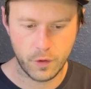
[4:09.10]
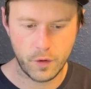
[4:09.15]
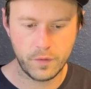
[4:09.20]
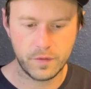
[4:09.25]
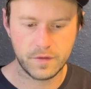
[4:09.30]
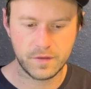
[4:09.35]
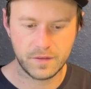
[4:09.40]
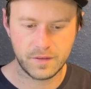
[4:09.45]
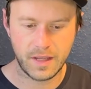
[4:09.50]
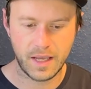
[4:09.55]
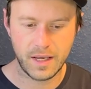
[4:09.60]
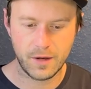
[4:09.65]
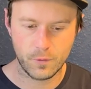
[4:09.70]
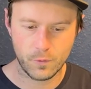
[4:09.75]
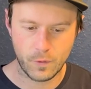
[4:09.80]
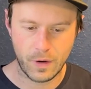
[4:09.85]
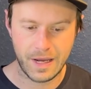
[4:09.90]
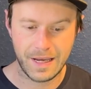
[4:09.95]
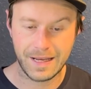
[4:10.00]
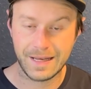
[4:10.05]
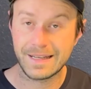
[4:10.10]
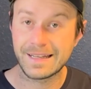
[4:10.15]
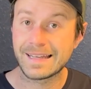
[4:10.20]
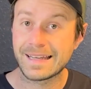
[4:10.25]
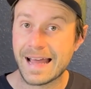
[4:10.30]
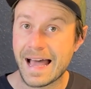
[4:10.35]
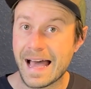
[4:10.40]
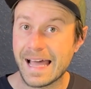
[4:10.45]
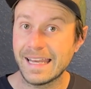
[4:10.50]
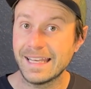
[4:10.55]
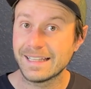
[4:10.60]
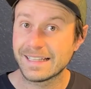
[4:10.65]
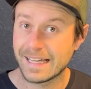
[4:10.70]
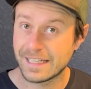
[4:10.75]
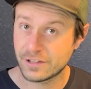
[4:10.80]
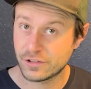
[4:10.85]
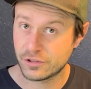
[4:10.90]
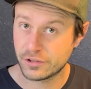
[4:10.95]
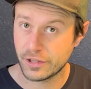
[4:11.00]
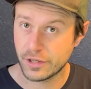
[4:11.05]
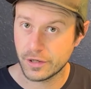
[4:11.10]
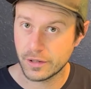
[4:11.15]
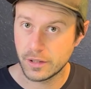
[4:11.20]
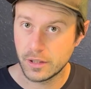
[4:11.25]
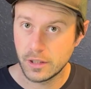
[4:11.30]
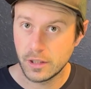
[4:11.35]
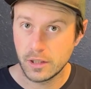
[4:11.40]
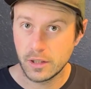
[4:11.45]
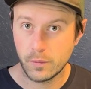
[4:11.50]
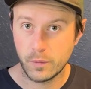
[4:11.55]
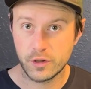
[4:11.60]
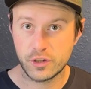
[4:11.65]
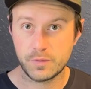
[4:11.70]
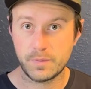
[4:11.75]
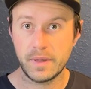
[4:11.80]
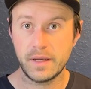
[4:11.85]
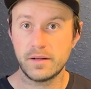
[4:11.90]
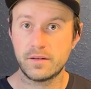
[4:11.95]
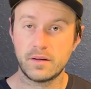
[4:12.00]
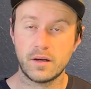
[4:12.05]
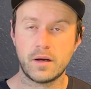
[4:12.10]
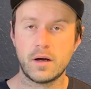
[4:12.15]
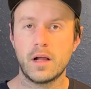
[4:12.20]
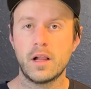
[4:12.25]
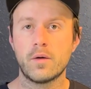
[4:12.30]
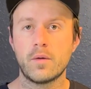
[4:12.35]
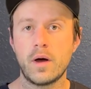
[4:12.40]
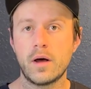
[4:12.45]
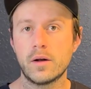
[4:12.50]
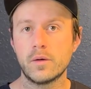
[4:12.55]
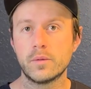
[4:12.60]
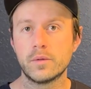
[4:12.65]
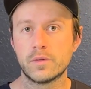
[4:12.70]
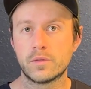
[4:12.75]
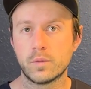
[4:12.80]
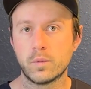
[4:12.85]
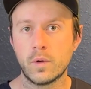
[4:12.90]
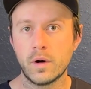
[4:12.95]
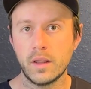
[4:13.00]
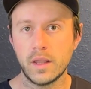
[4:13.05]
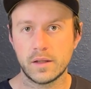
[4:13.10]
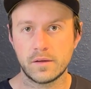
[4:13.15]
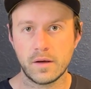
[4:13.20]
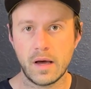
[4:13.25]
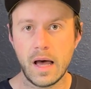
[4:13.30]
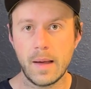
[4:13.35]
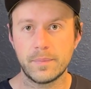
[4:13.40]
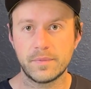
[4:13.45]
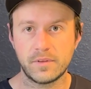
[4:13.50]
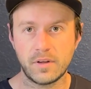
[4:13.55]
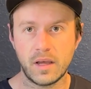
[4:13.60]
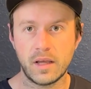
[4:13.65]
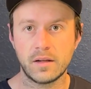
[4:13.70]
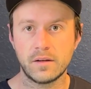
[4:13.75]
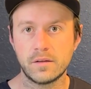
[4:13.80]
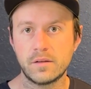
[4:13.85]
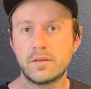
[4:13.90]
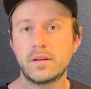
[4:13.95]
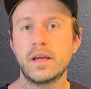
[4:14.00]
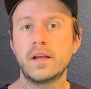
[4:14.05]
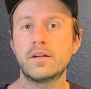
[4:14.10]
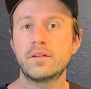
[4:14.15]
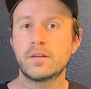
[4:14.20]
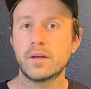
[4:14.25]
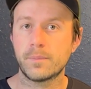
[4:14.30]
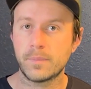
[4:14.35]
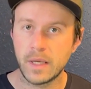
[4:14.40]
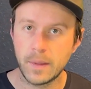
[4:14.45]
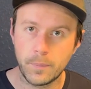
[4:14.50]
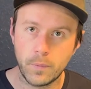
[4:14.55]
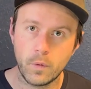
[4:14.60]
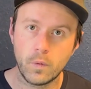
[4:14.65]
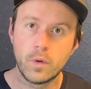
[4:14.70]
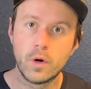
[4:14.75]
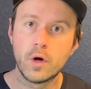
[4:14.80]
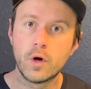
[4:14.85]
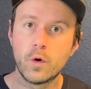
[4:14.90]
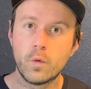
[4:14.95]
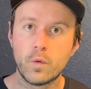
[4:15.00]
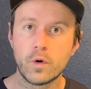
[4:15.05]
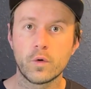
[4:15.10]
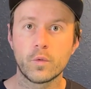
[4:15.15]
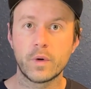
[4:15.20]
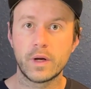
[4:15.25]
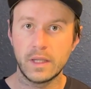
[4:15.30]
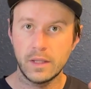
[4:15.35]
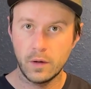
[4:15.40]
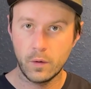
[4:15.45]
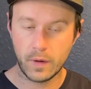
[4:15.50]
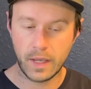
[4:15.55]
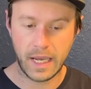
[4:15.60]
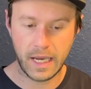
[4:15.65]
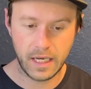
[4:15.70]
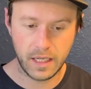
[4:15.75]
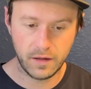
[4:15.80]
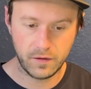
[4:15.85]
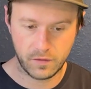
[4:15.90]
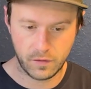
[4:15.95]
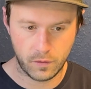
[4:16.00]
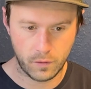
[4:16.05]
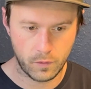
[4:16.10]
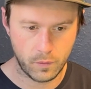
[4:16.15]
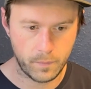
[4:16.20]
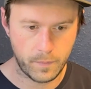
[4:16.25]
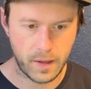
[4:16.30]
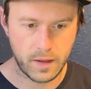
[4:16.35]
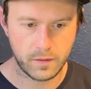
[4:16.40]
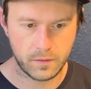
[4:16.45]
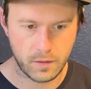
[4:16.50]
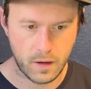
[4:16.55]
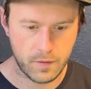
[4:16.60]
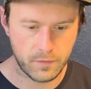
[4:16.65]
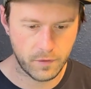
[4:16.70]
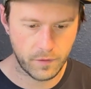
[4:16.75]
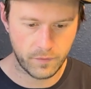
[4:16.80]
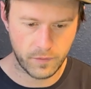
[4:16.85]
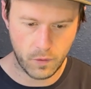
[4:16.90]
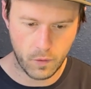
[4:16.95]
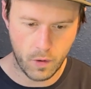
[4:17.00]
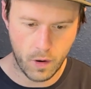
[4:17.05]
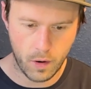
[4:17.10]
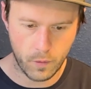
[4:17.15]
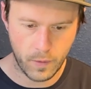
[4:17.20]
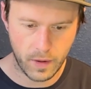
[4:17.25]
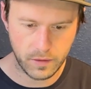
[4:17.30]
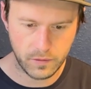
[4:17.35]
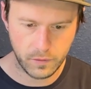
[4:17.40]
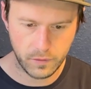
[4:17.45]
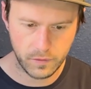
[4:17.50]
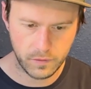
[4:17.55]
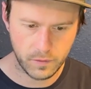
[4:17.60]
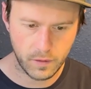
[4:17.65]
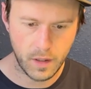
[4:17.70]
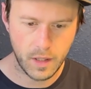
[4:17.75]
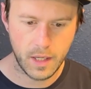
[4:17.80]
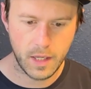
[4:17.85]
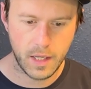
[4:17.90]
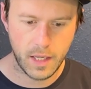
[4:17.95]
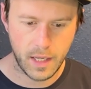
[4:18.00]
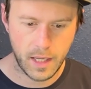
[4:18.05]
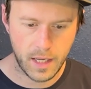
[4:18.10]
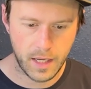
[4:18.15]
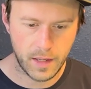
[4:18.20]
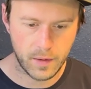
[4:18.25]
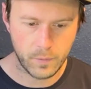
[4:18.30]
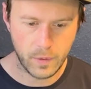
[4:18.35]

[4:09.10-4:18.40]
state rank 9 last year, which means that Colorado was one of the top 10 states that people were relocating to based off of U-Haul rentals. And